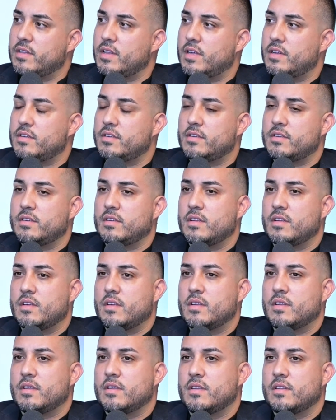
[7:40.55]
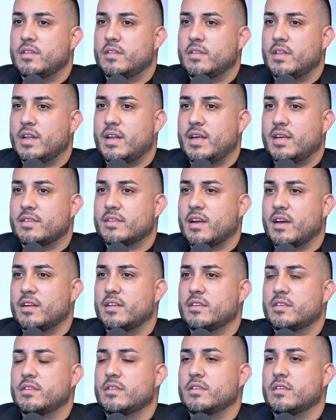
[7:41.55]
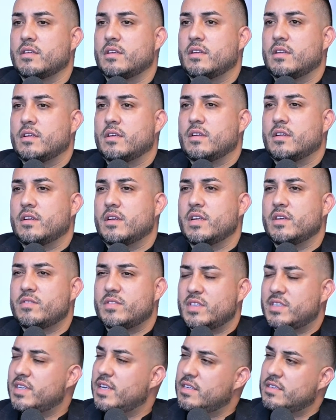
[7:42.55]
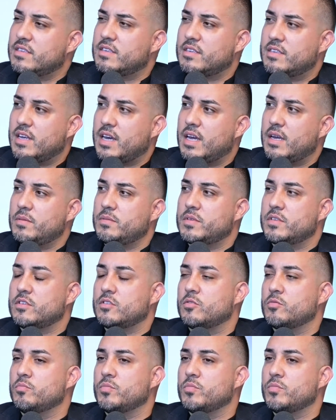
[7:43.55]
That has kind of lived the test of times.